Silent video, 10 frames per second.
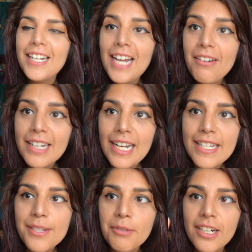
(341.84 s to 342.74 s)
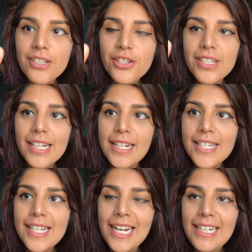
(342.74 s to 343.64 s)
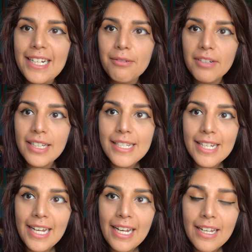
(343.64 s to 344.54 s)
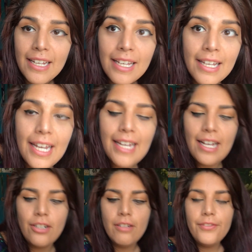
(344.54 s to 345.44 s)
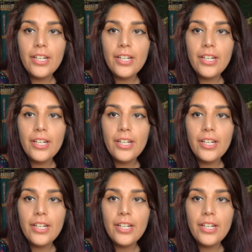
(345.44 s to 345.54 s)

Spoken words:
now I got it to work, so you just gotta tighten it really tight, and I don't know if you